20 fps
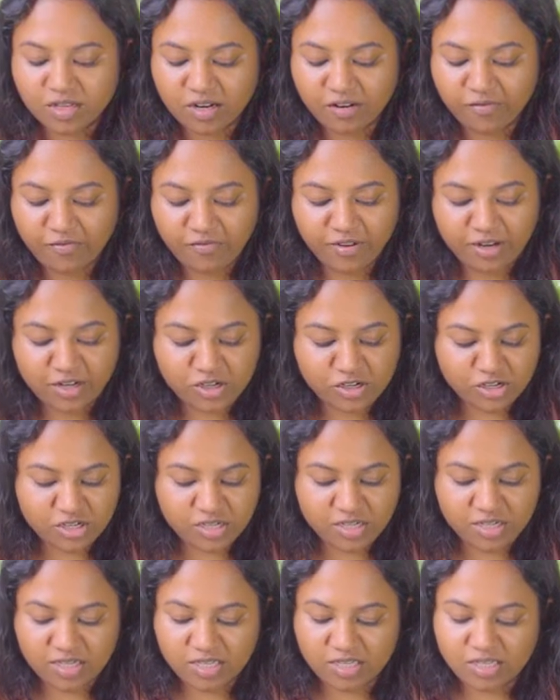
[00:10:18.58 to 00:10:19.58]
gonna finish
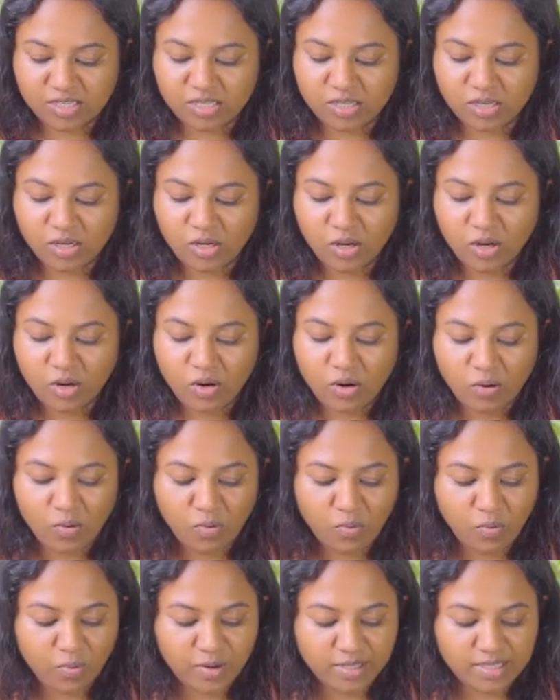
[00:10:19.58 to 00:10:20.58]
this
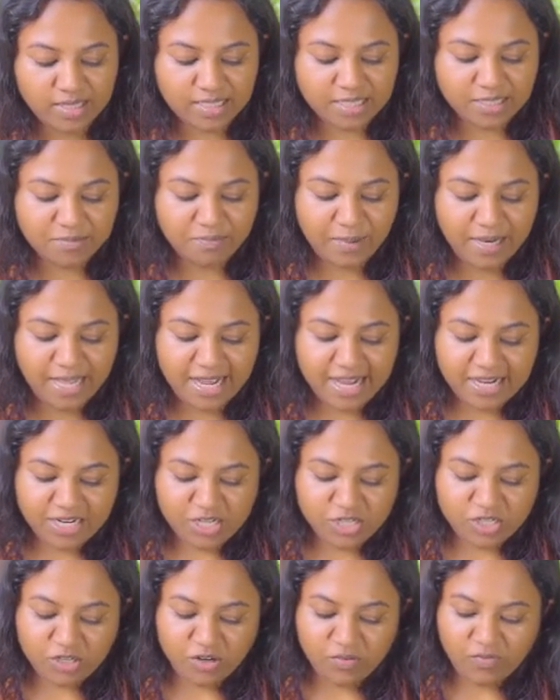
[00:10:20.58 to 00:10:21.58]
with a
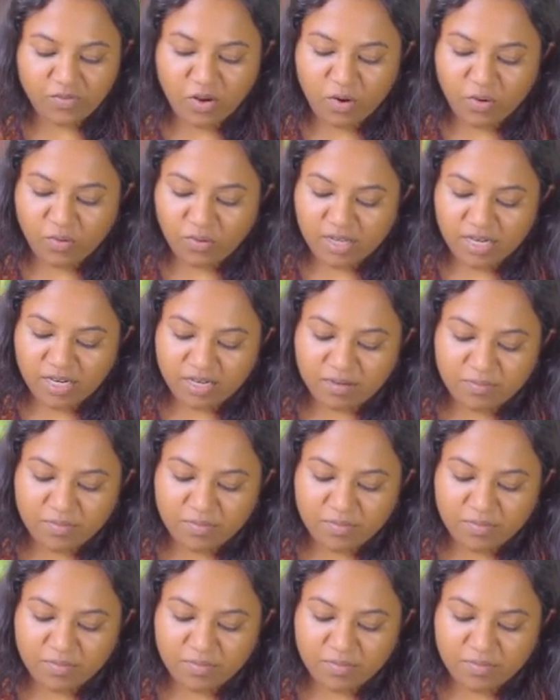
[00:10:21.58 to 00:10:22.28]
splash of coconut